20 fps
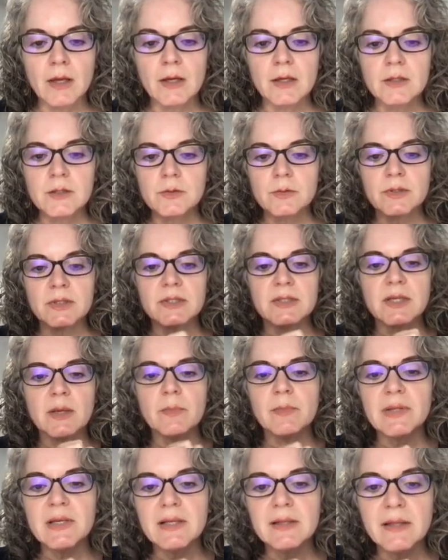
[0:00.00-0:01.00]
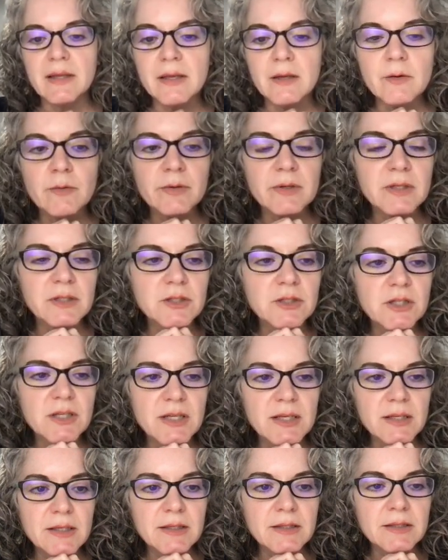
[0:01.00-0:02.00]
So assembly language
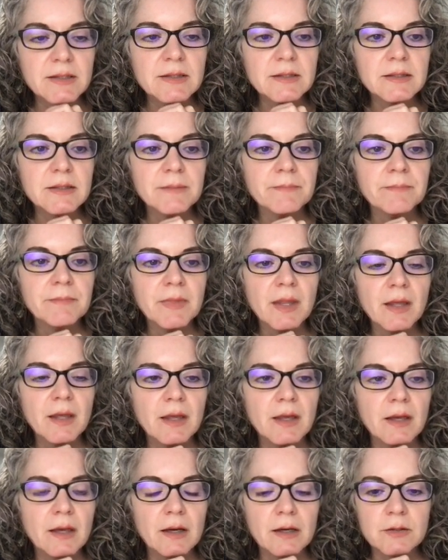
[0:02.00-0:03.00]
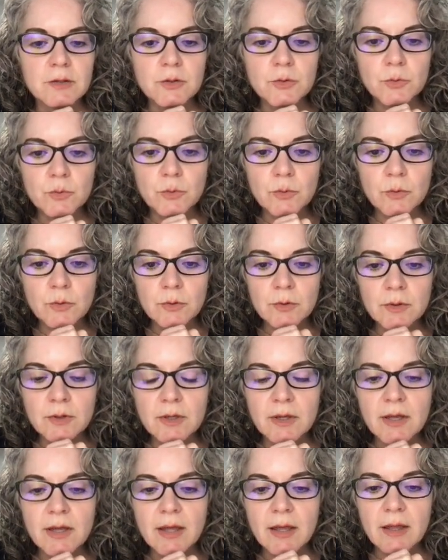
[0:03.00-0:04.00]
is a tool
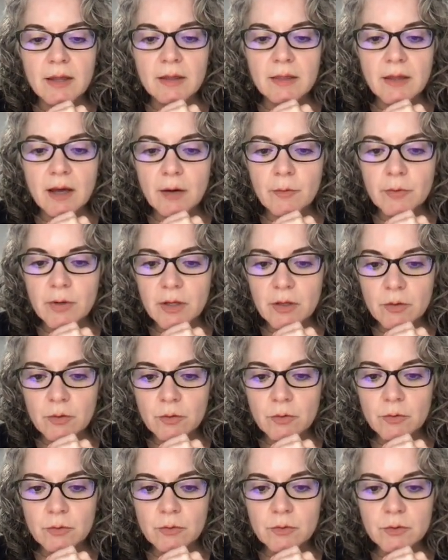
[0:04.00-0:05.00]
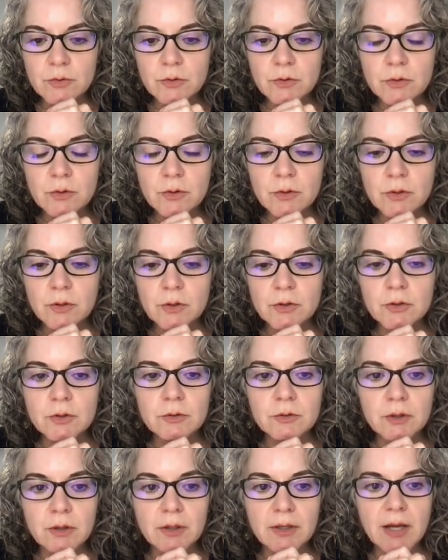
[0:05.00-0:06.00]
that we use to
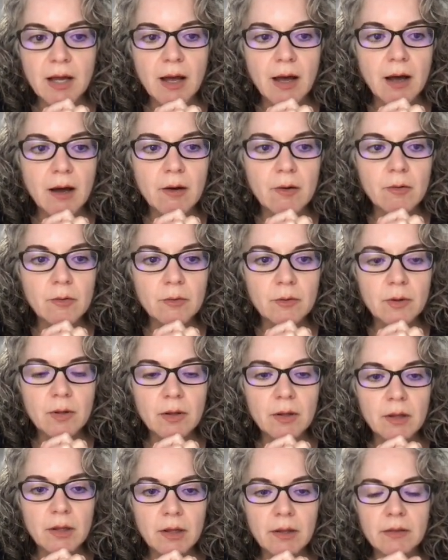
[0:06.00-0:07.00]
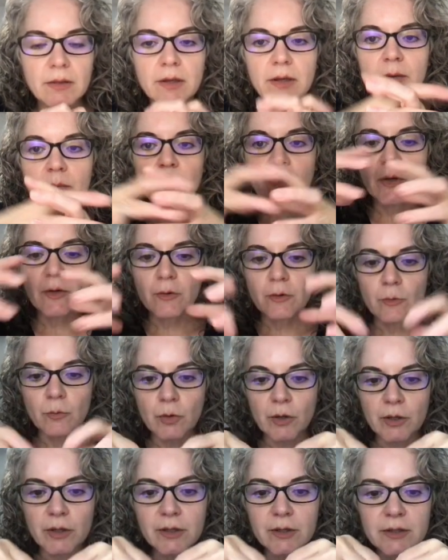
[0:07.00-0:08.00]
learn how the computer
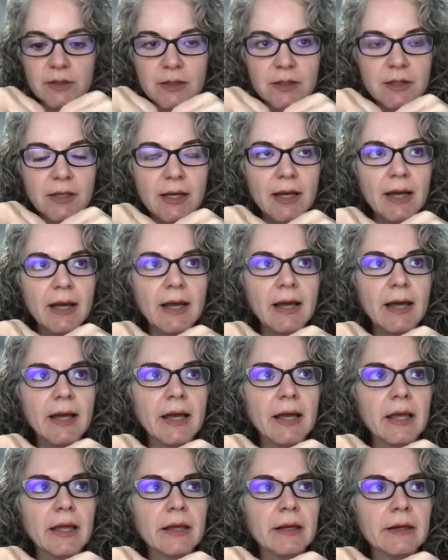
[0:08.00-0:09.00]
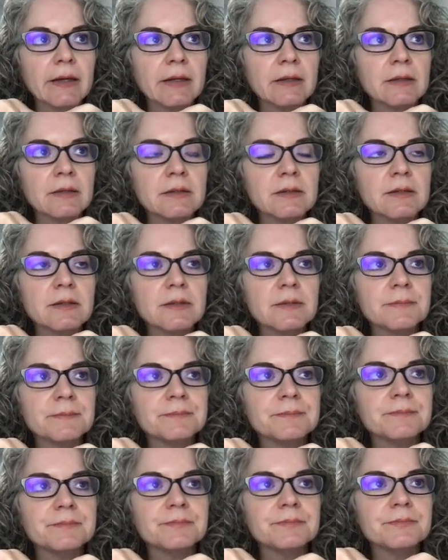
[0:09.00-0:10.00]
works, and
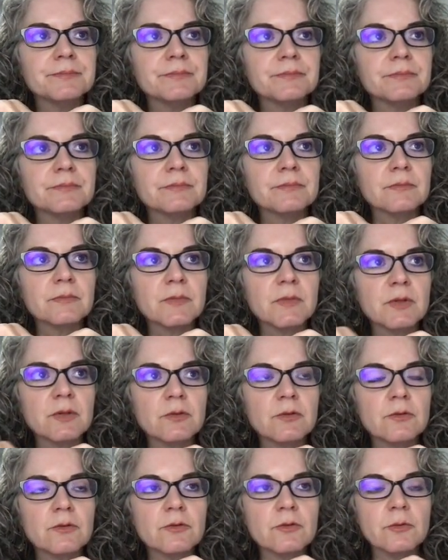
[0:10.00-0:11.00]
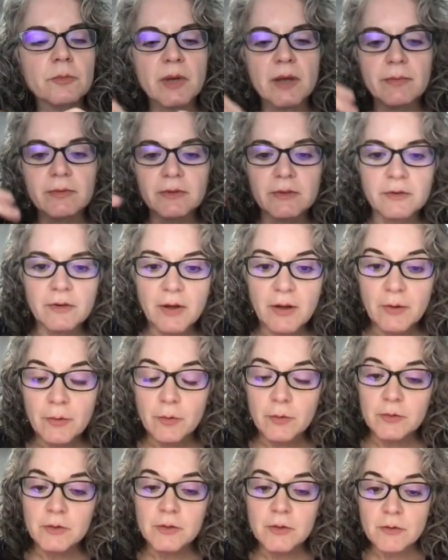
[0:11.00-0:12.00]
to be able
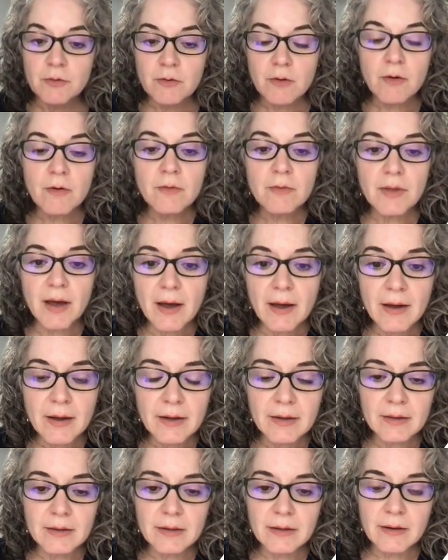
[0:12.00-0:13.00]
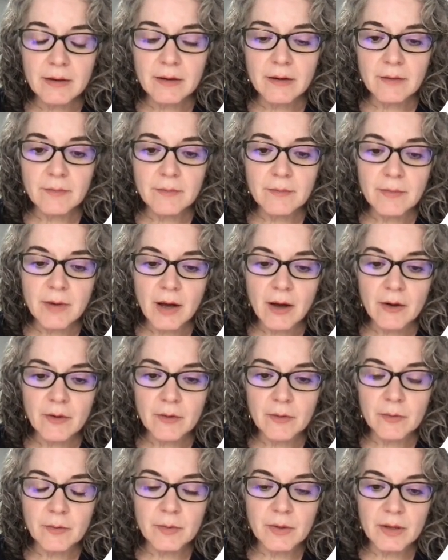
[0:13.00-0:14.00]
to know that
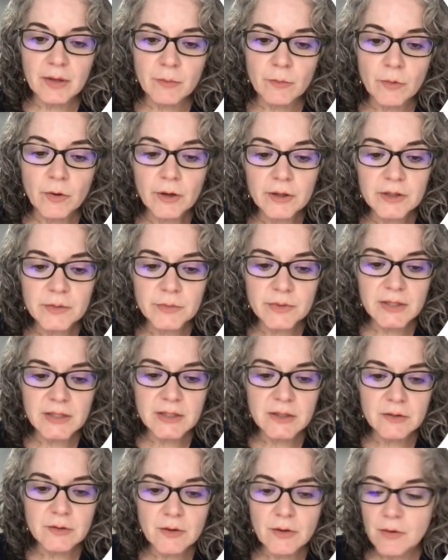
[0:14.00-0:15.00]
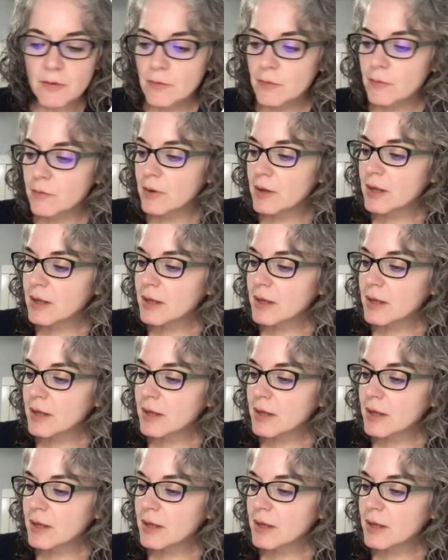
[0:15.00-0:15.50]
how it works, we need to know